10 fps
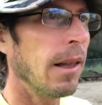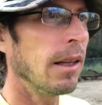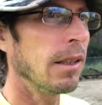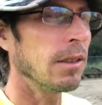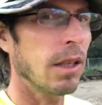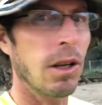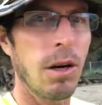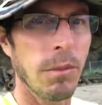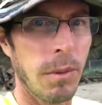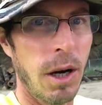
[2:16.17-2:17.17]
and he's like
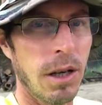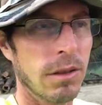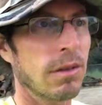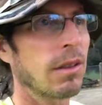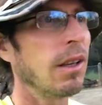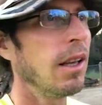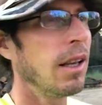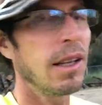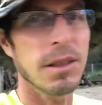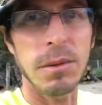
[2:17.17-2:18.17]
I'm the boss
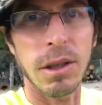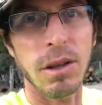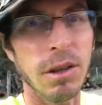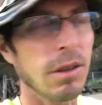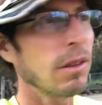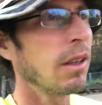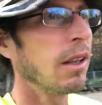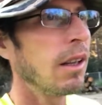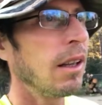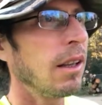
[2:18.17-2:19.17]
hands me a card
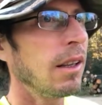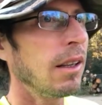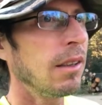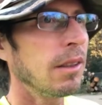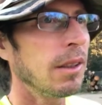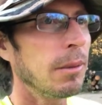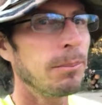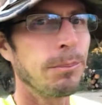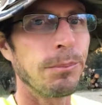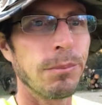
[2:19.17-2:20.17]
and
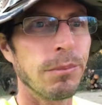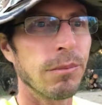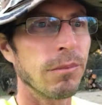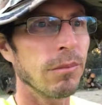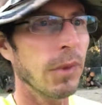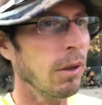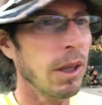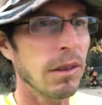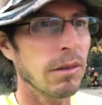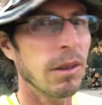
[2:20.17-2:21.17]
um, all
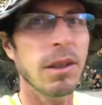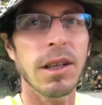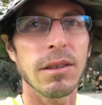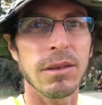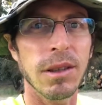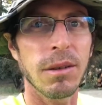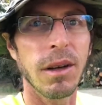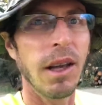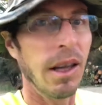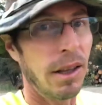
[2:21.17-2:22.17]
right, okay. So
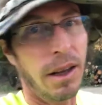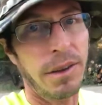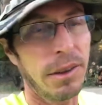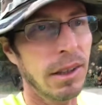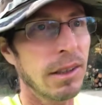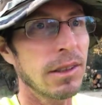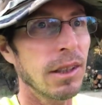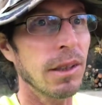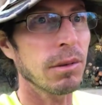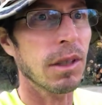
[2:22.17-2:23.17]
I think they could
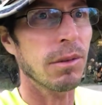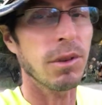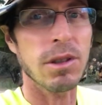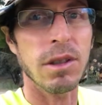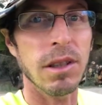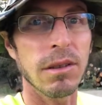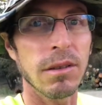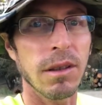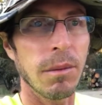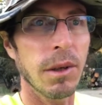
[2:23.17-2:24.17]
tell I was kind of frustrated
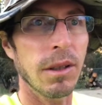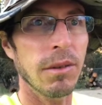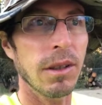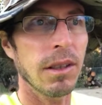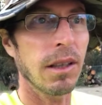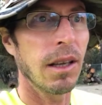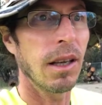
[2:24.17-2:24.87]
about everything.